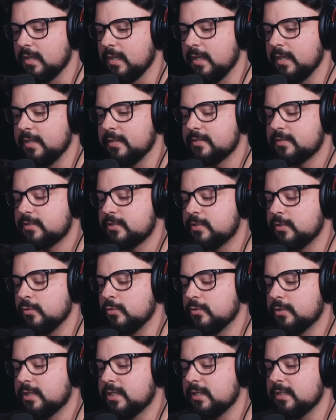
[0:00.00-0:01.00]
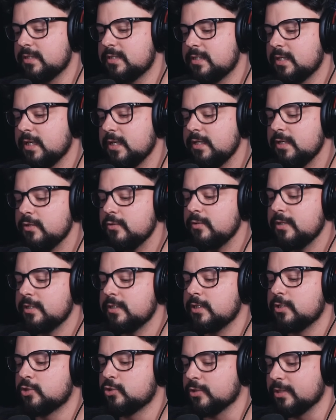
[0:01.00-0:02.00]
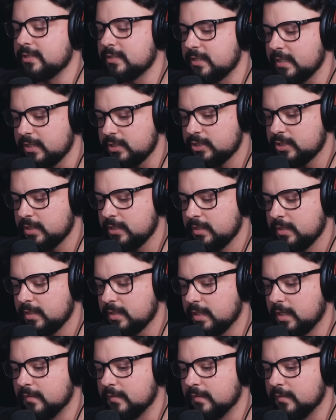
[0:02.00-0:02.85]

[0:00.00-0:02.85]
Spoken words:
is to continue in the tradition